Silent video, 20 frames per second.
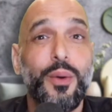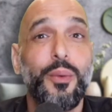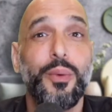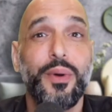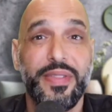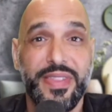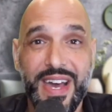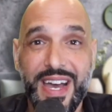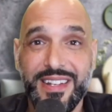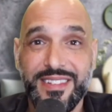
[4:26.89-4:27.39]

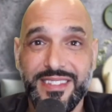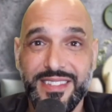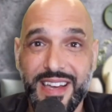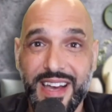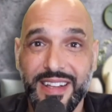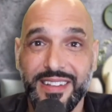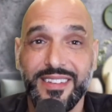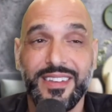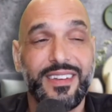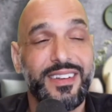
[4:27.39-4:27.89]
With that
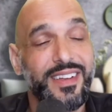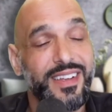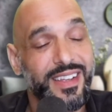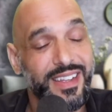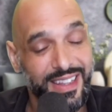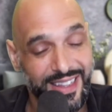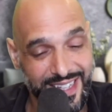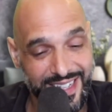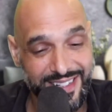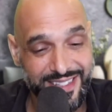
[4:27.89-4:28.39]
said,
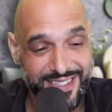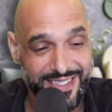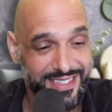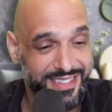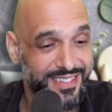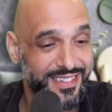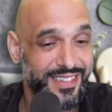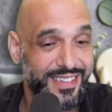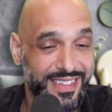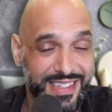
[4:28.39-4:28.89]
let's